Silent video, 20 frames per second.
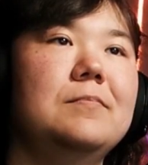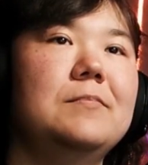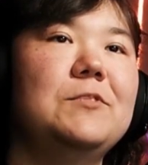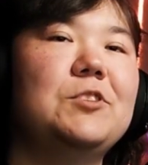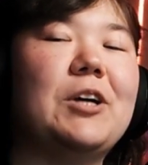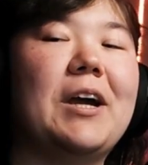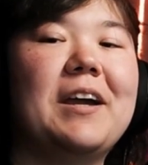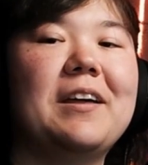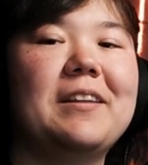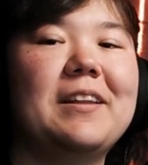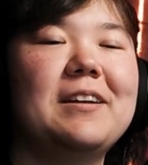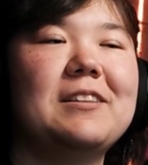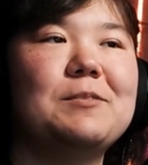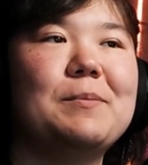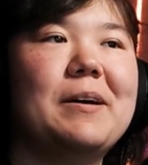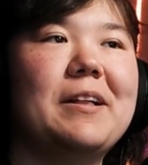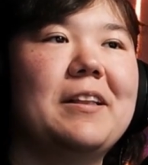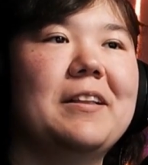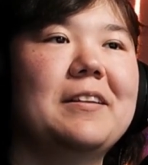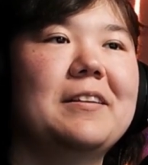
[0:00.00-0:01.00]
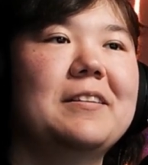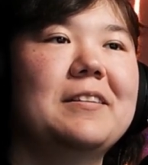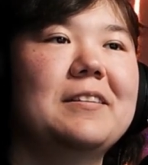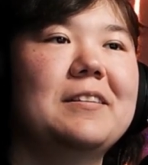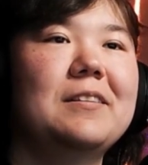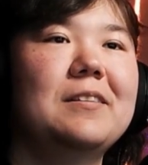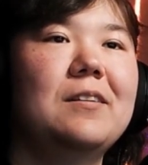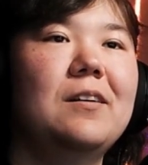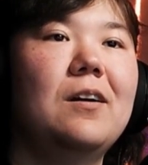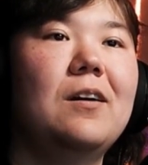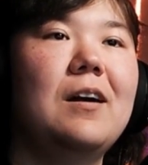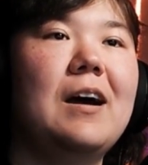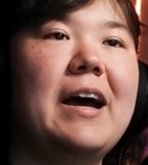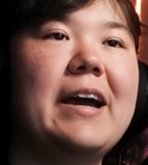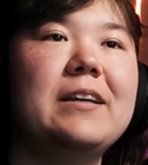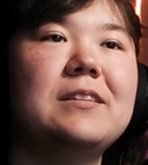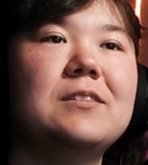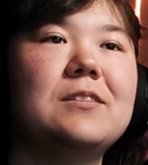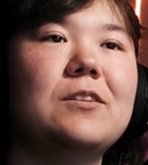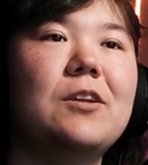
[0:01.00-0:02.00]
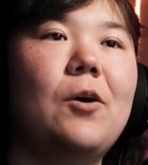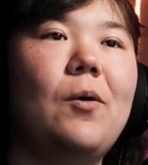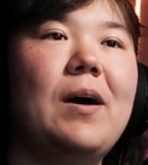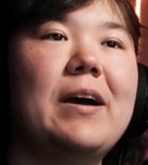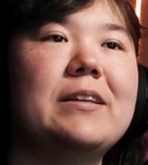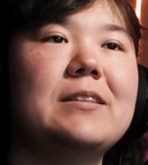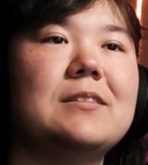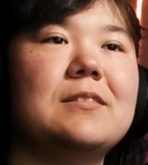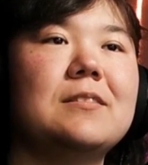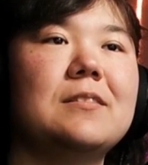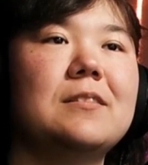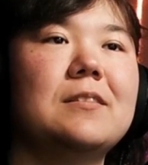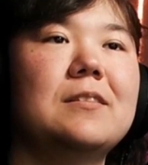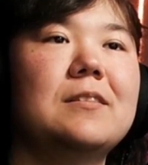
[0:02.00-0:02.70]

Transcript: Giant light spell. Ice, no ice.